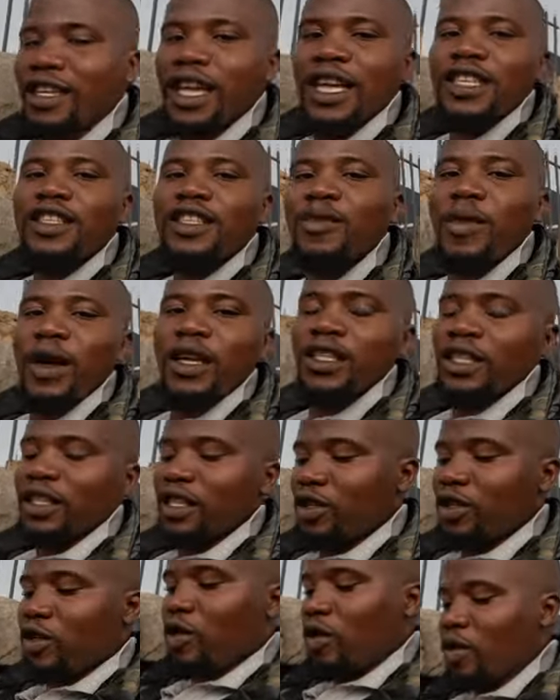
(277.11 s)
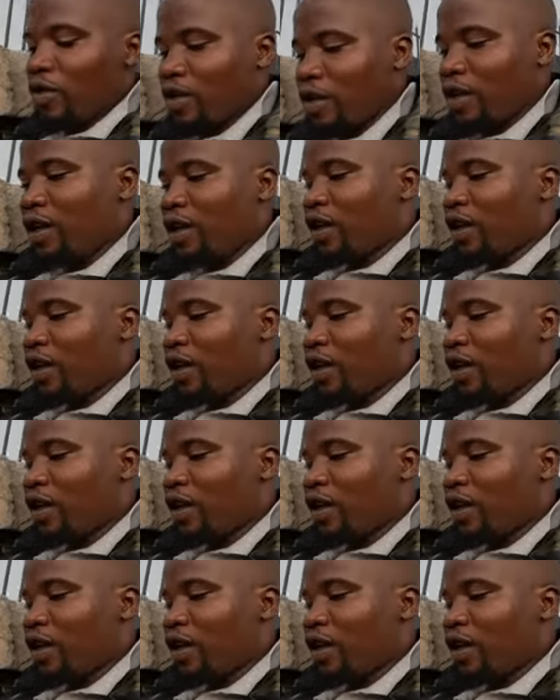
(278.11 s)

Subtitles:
Just imagine. So,